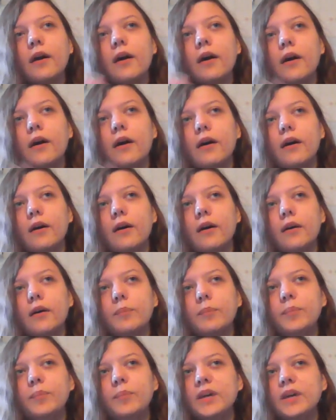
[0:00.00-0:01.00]

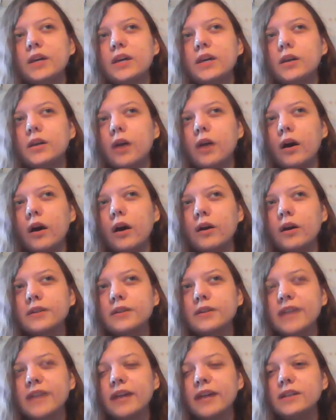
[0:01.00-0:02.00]

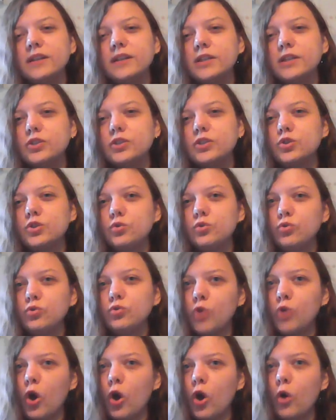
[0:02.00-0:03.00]
Because I need to
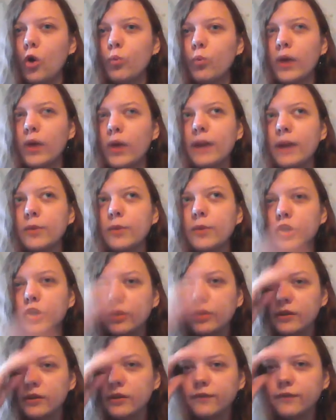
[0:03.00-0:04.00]
know what I'm
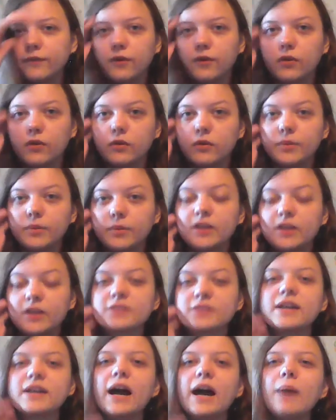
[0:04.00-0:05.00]
going for.
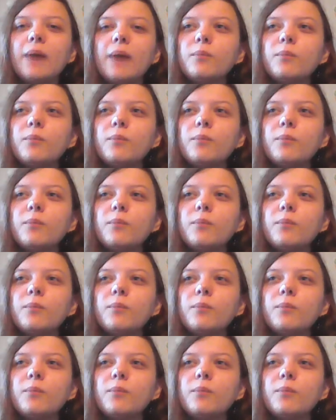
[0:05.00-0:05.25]
Because I